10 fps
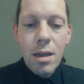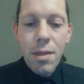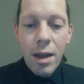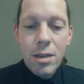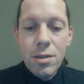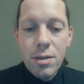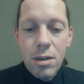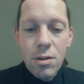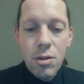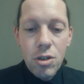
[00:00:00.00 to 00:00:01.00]
that
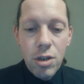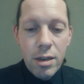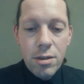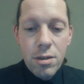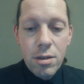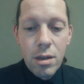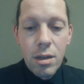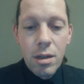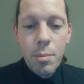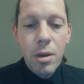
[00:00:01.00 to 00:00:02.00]
single change
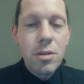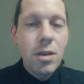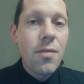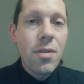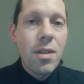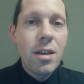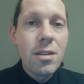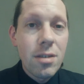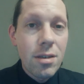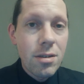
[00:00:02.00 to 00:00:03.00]
makes everything
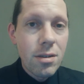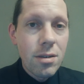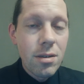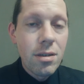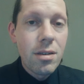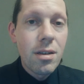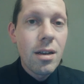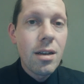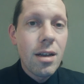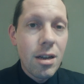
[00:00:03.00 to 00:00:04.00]
consistent
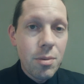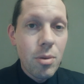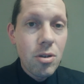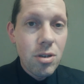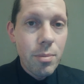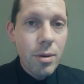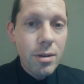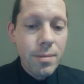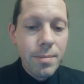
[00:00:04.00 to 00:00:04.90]
and much simpler.